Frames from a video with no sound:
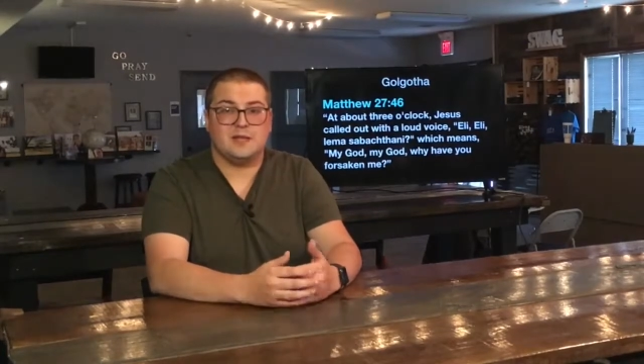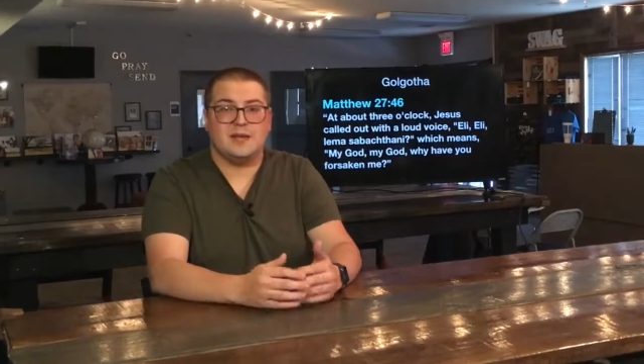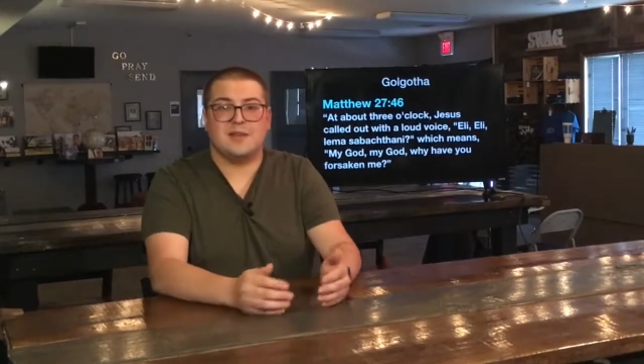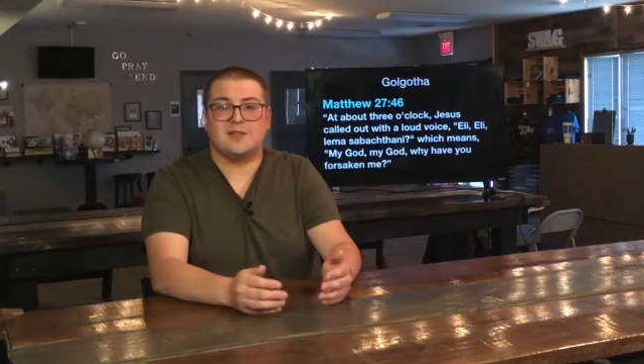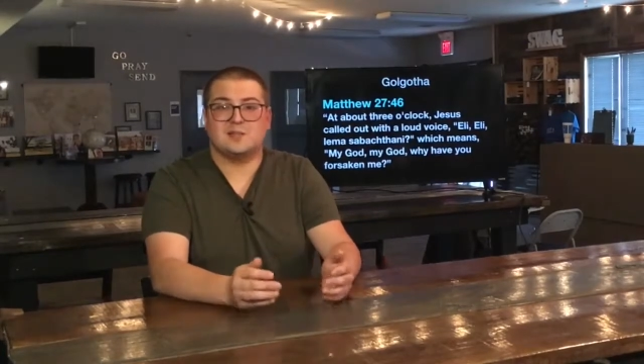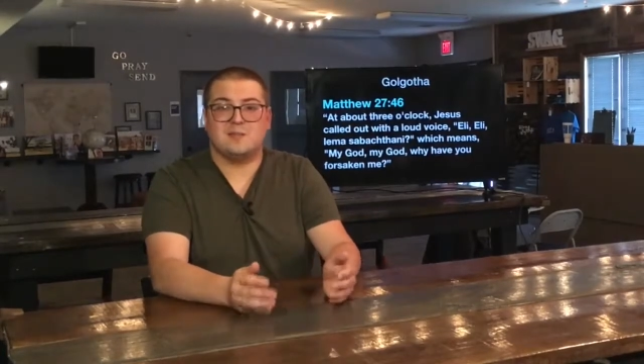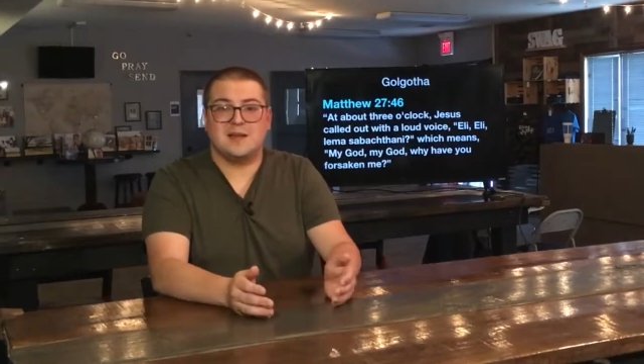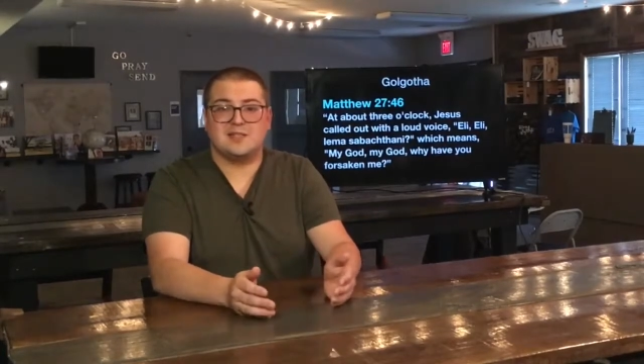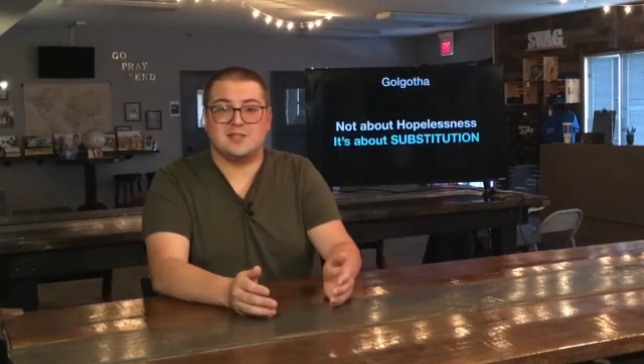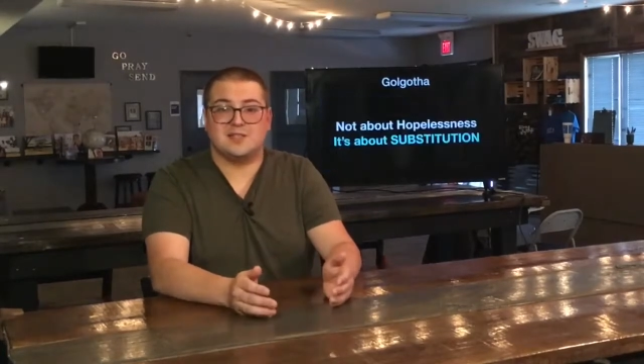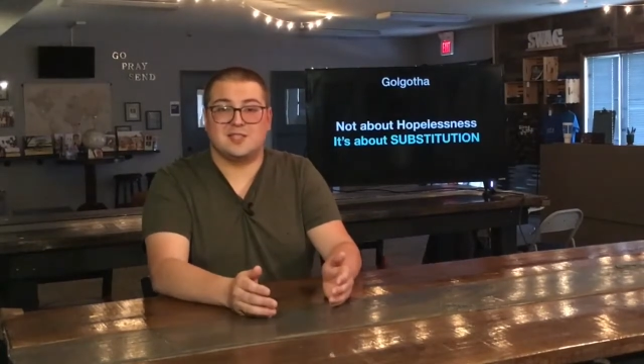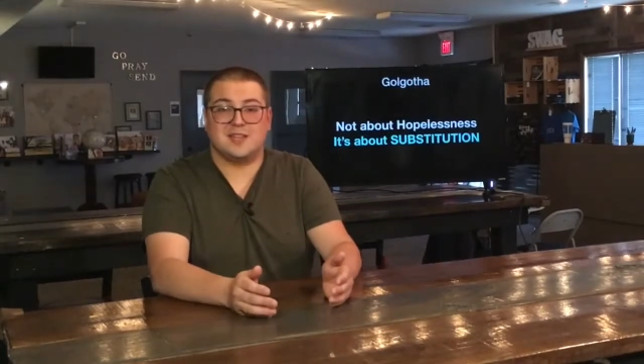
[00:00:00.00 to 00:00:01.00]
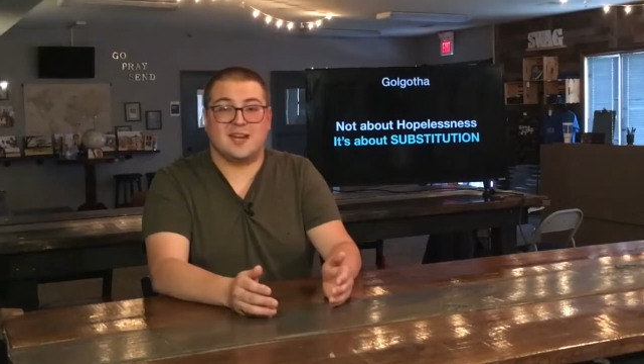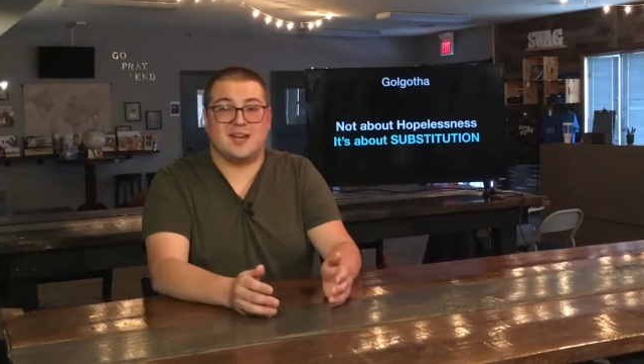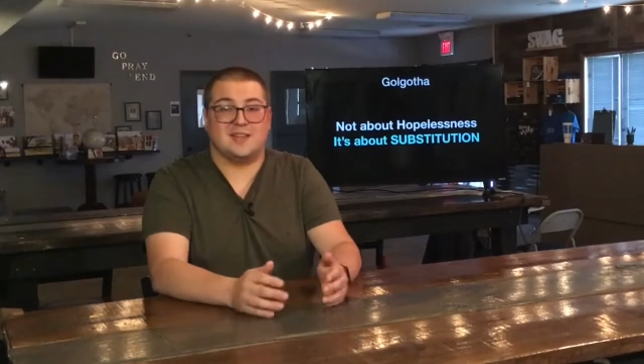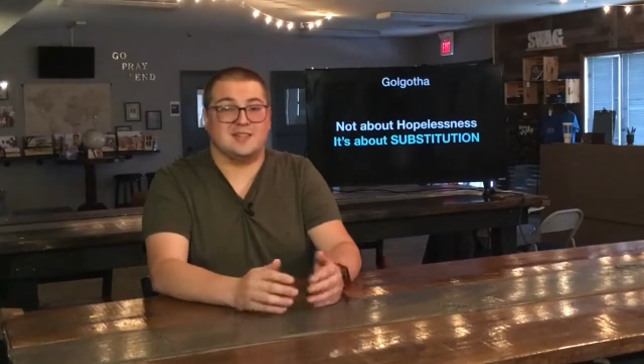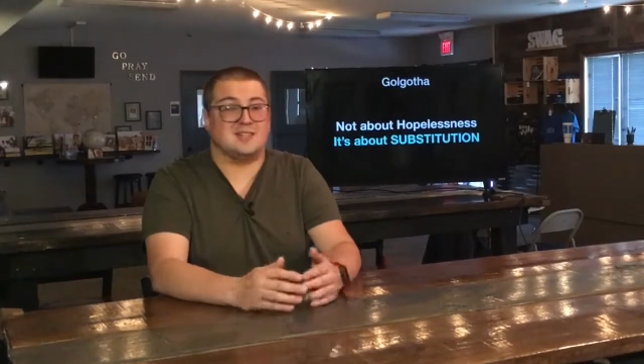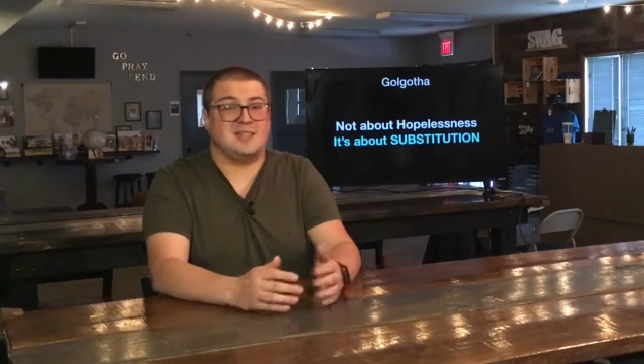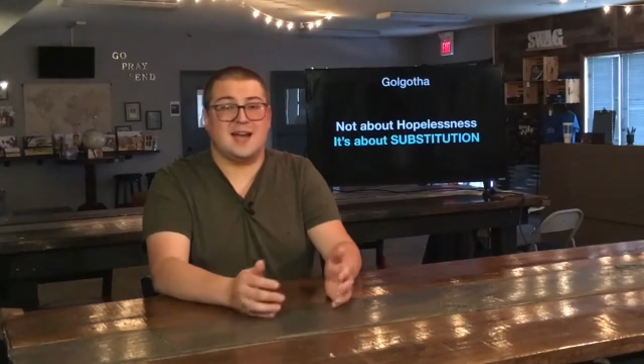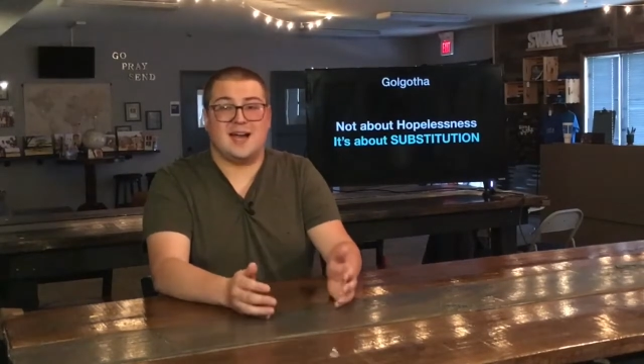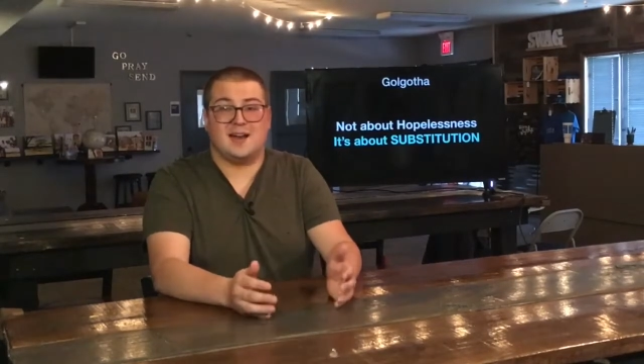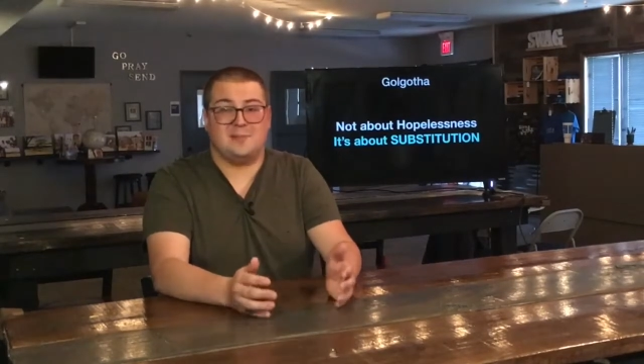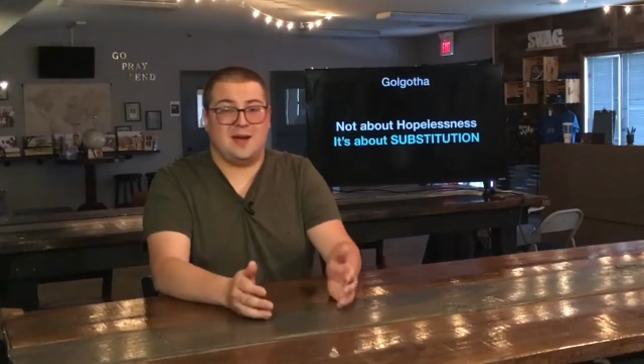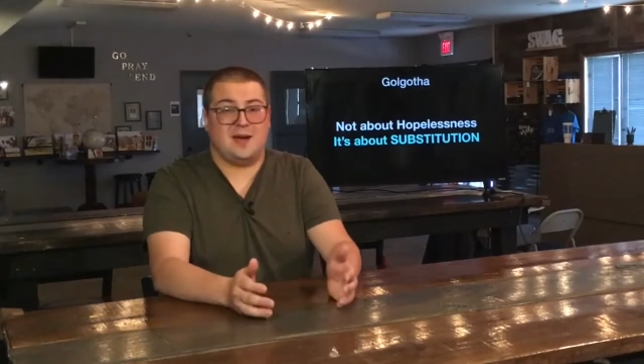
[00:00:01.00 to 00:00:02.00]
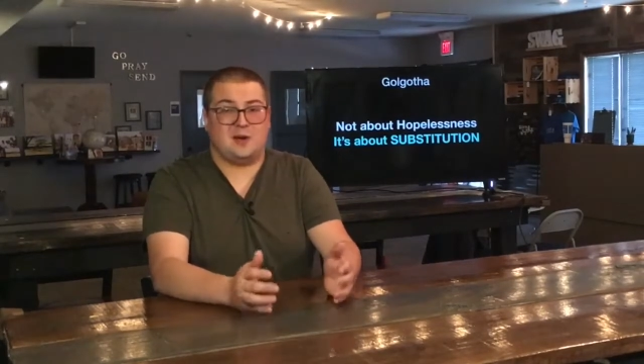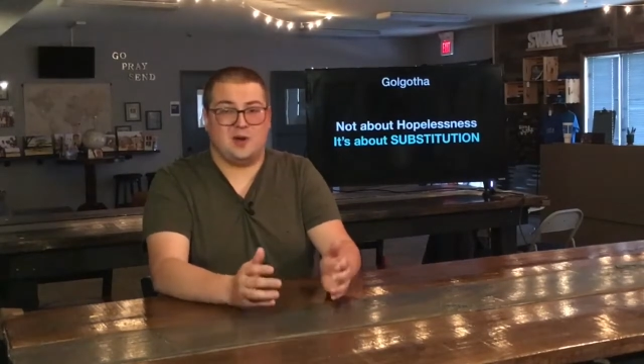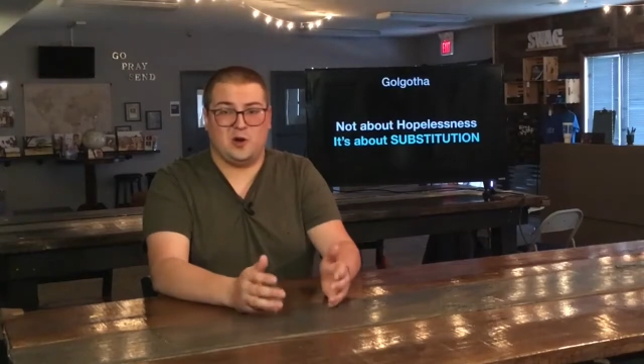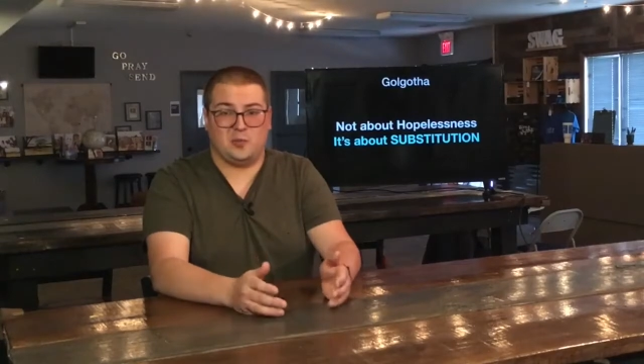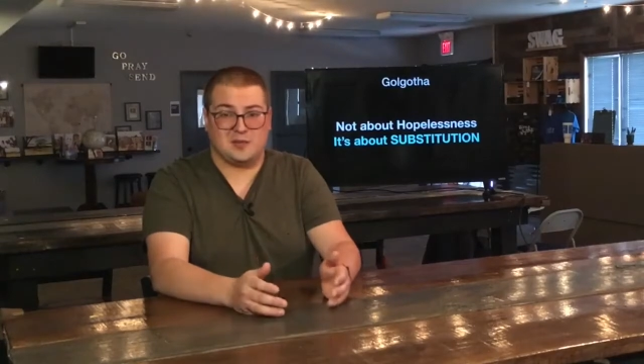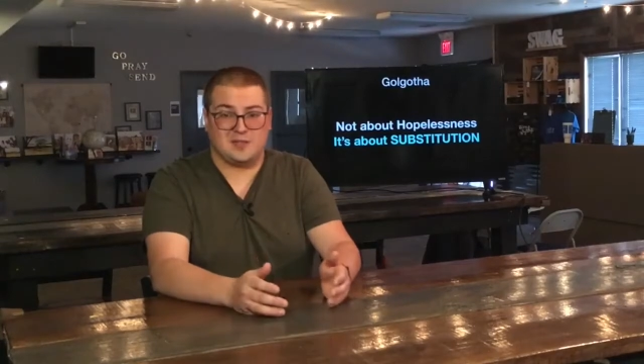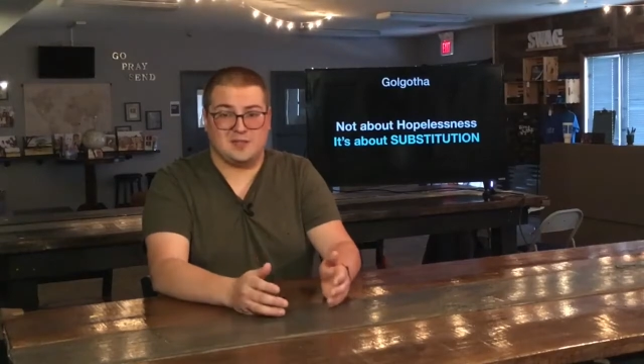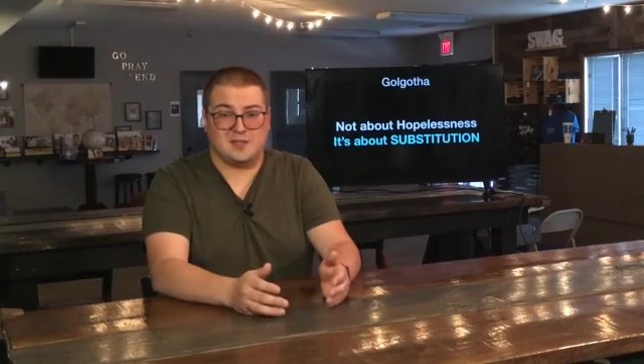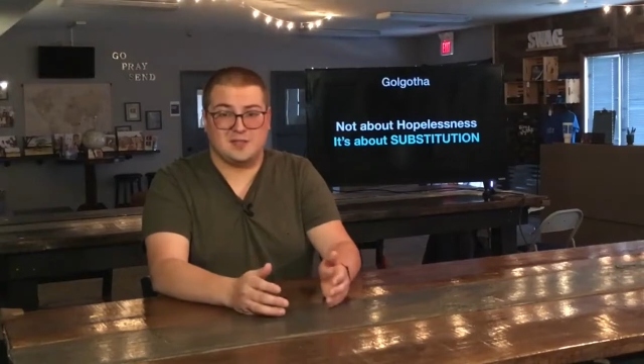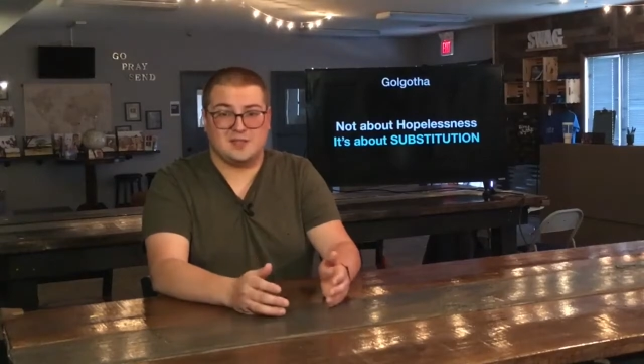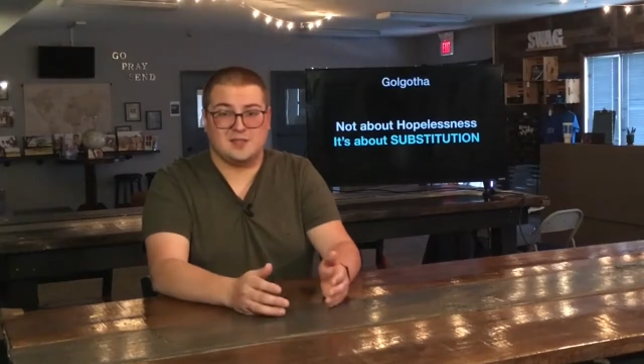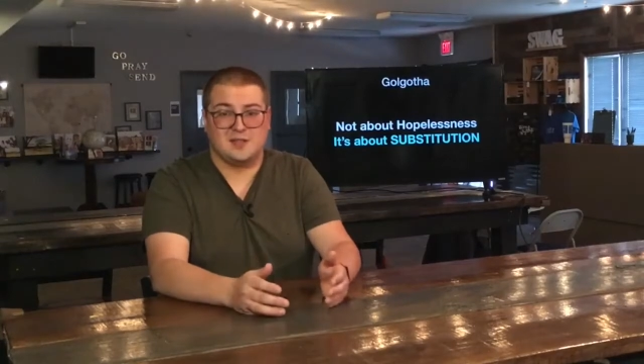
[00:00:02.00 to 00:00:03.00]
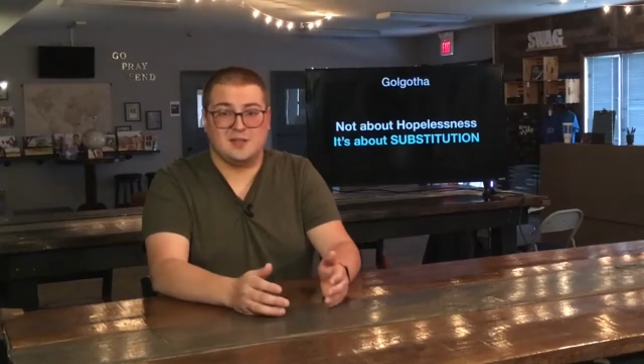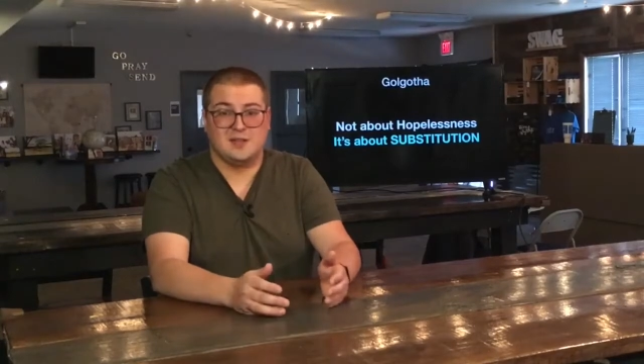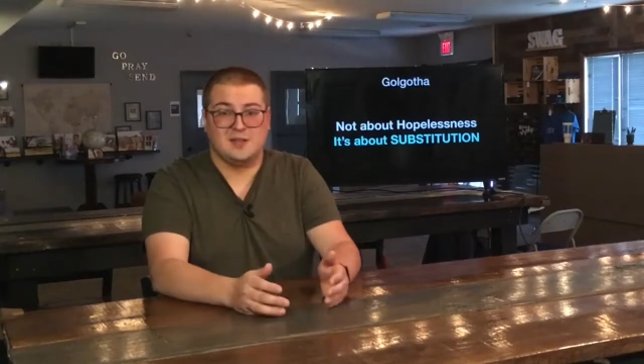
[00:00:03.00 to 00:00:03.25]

Now, this message tonight is not about hopelessness.